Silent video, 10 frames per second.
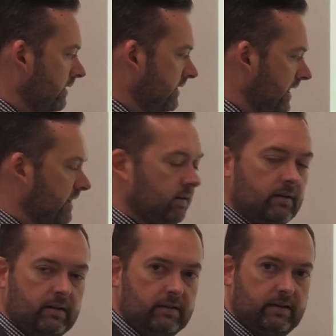Then,
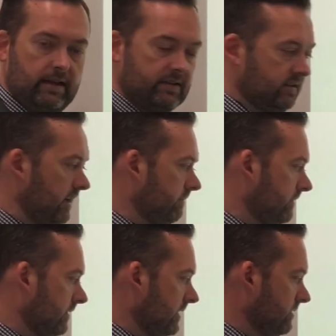the next step
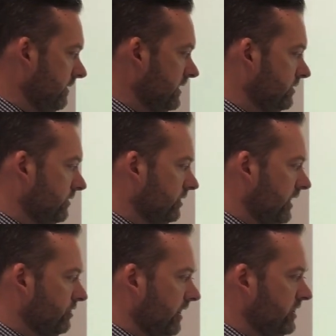is we do a
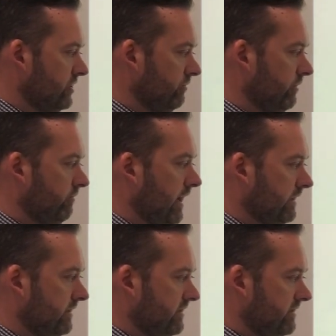titration with
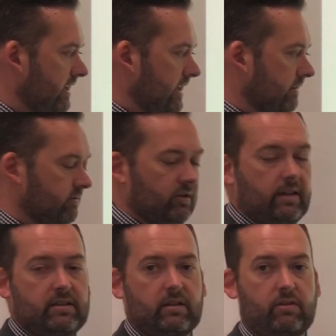reactant C. So
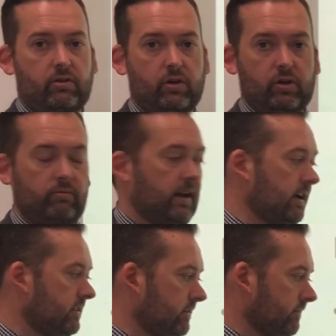that's a third
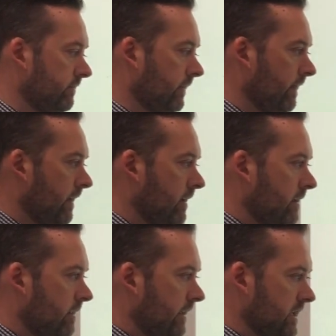reactant.
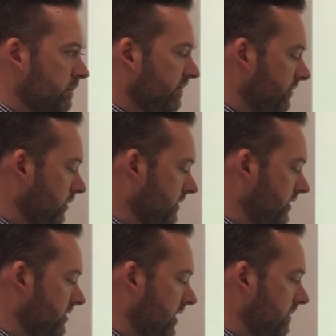That's performed to
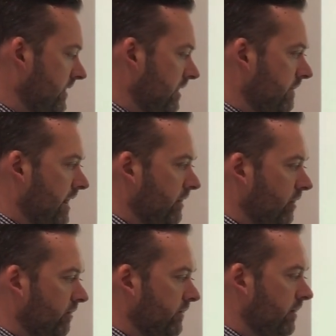determine the amount
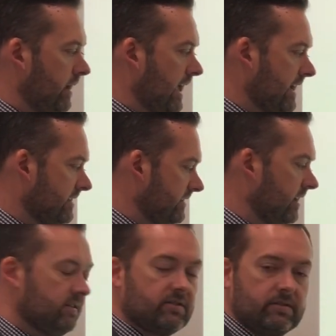of the
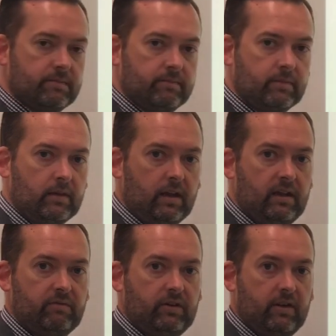excess.
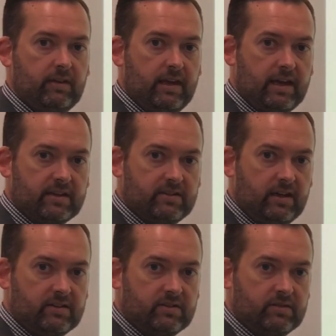And if we know the
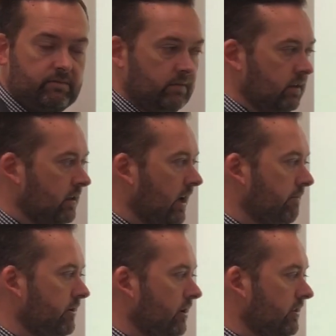excess
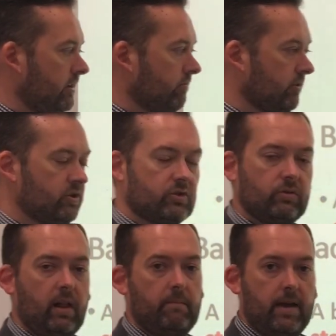and we know the
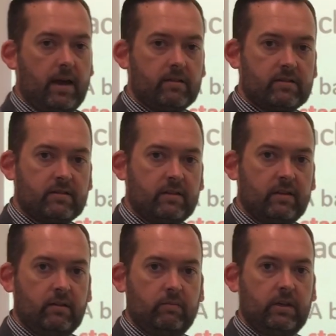original amount,
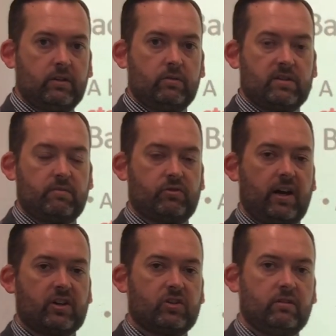we can do a
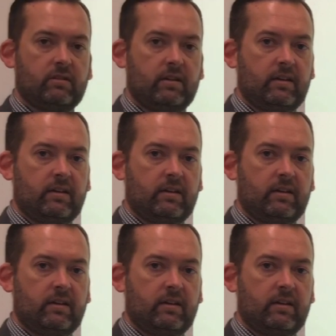subtraction.